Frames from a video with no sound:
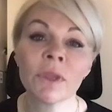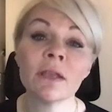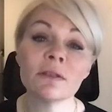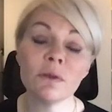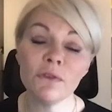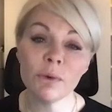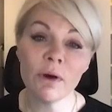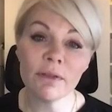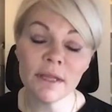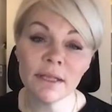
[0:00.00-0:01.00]
So if you
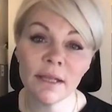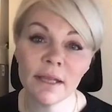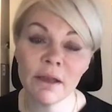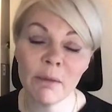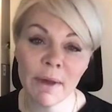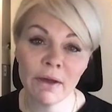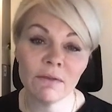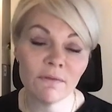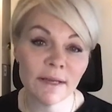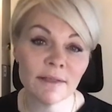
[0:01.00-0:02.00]
are thinking about
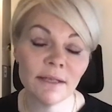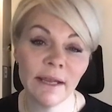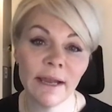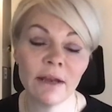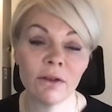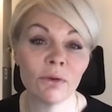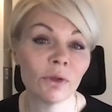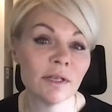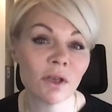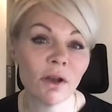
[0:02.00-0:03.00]
investing and are not
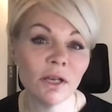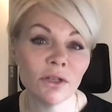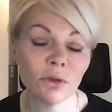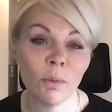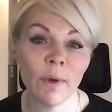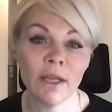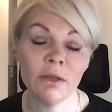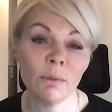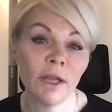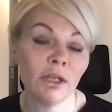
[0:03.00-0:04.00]
entirely sure where
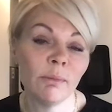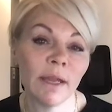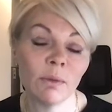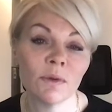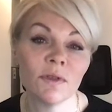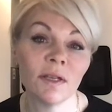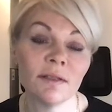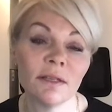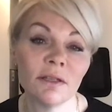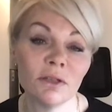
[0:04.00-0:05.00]
you may want to
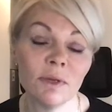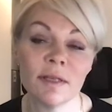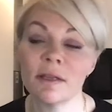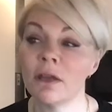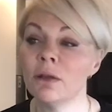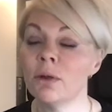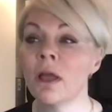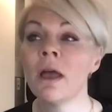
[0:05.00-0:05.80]
consider doing so,